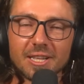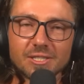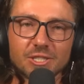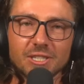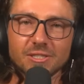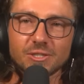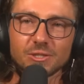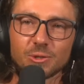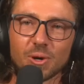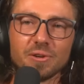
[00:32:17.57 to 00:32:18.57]
That's a
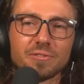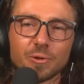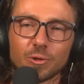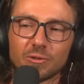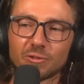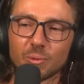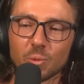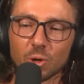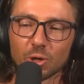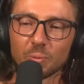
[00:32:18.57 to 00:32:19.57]
quote
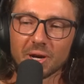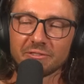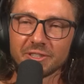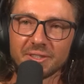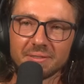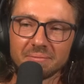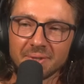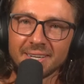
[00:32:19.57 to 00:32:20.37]
from Warren Buffett.